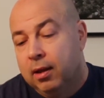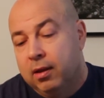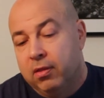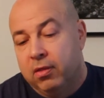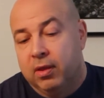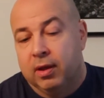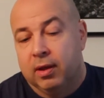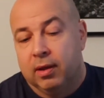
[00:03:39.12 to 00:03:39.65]

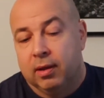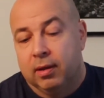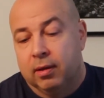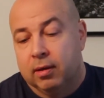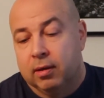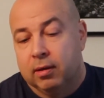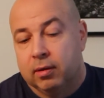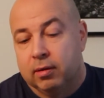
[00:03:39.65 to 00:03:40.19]
The
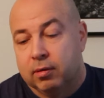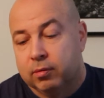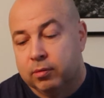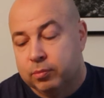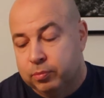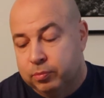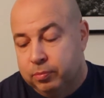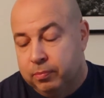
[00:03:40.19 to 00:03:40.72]

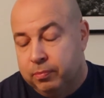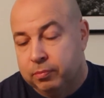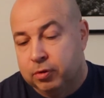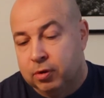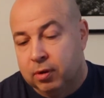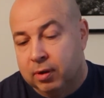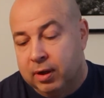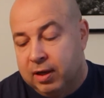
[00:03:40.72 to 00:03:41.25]

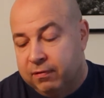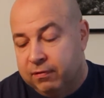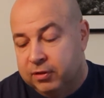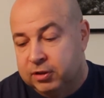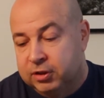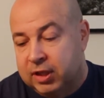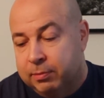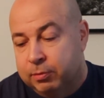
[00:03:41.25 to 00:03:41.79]
prologue and
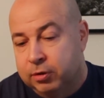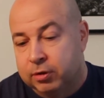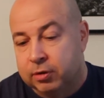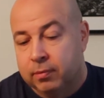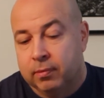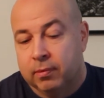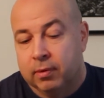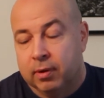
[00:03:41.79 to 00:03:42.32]
first
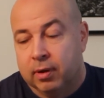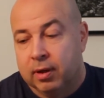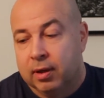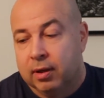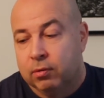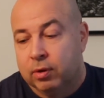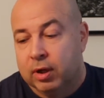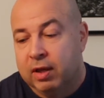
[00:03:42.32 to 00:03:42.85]
chapter
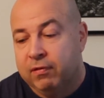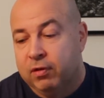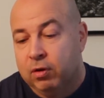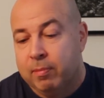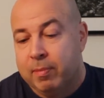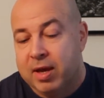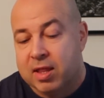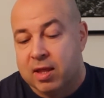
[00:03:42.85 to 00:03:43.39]
give you
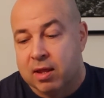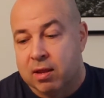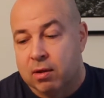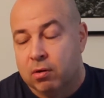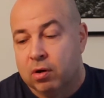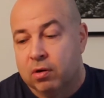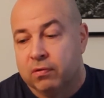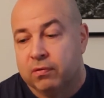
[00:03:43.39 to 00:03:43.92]
the basics
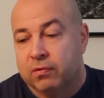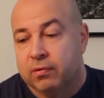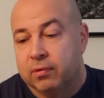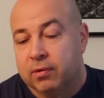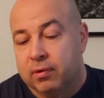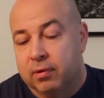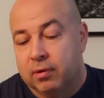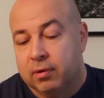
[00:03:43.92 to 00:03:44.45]
of
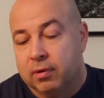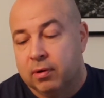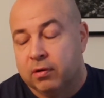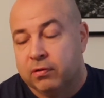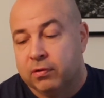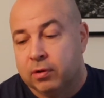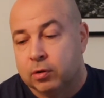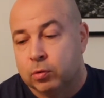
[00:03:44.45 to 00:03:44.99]

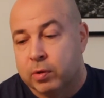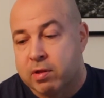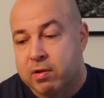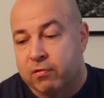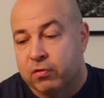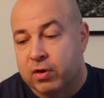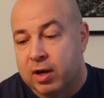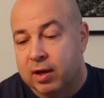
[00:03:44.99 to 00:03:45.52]

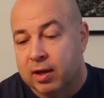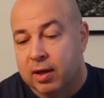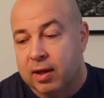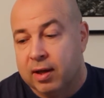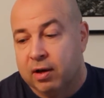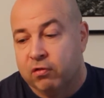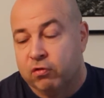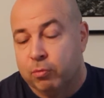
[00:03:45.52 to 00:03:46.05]
northwestern Franca
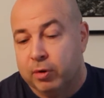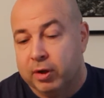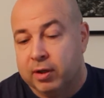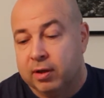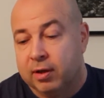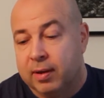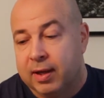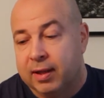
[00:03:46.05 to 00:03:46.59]
and of
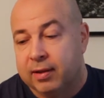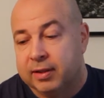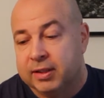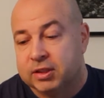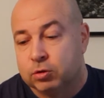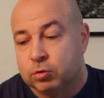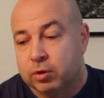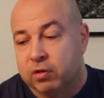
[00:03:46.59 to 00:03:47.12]
Britain and the
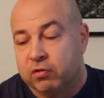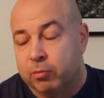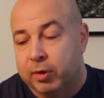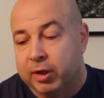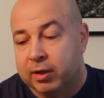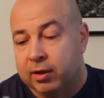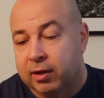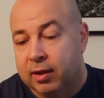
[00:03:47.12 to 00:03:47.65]
history of
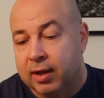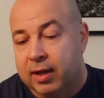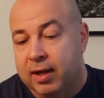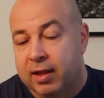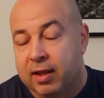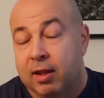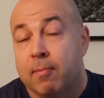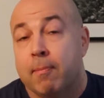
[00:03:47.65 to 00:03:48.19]
Britain
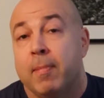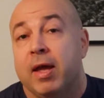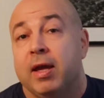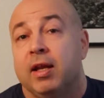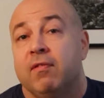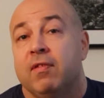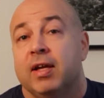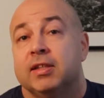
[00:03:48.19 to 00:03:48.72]
and the
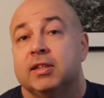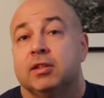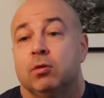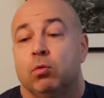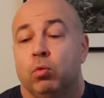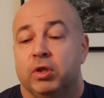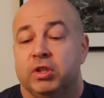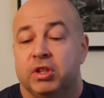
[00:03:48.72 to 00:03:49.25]
main events
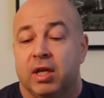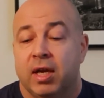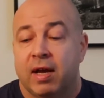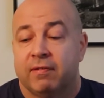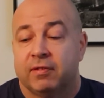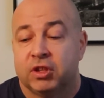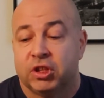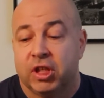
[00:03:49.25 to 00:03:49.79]
which
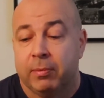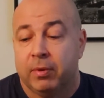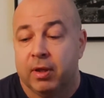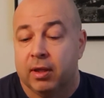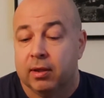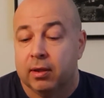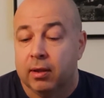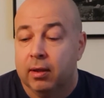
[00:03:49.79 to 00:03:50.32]
have shaped
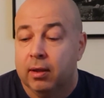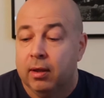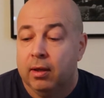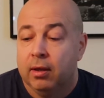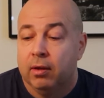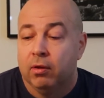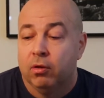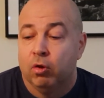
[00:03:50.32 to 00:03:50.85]
it
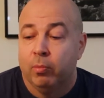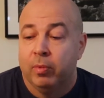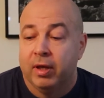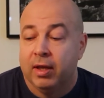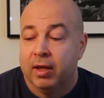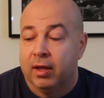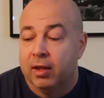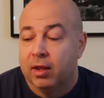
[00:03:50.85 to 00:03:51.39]
to
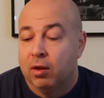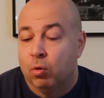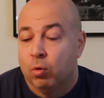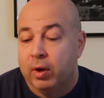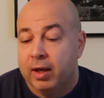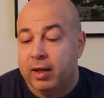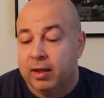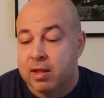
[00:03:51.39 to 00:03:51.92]
be the
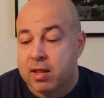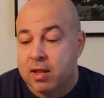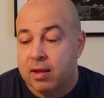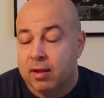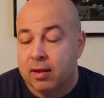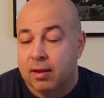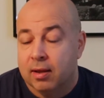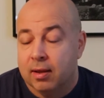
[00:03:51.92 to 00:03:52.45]
way it's
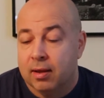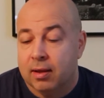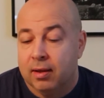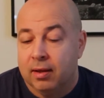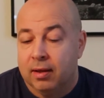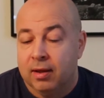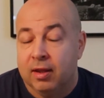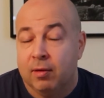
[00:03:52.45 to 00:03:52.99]

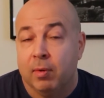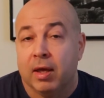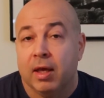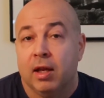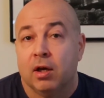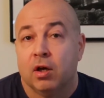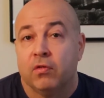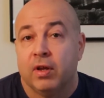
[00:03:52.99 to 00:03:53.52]
in the
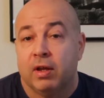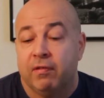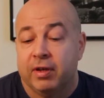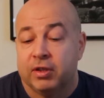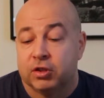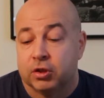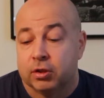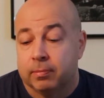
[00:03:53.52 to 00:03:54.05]
beginning of the
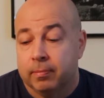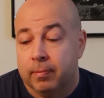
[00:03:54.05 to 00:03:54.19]
adventure.